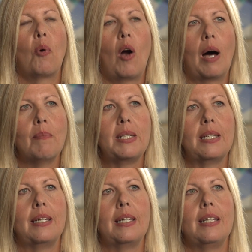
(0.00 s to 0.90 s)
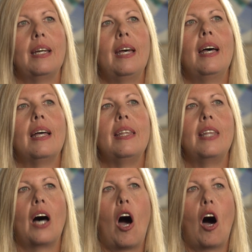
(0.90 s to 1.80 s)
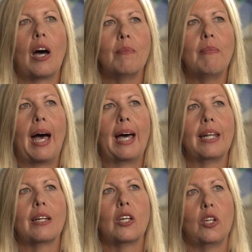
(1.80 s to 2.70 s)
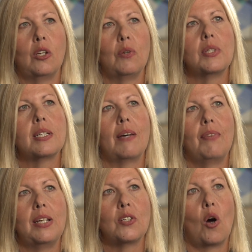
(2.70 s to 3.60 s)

prompted the automatic use of his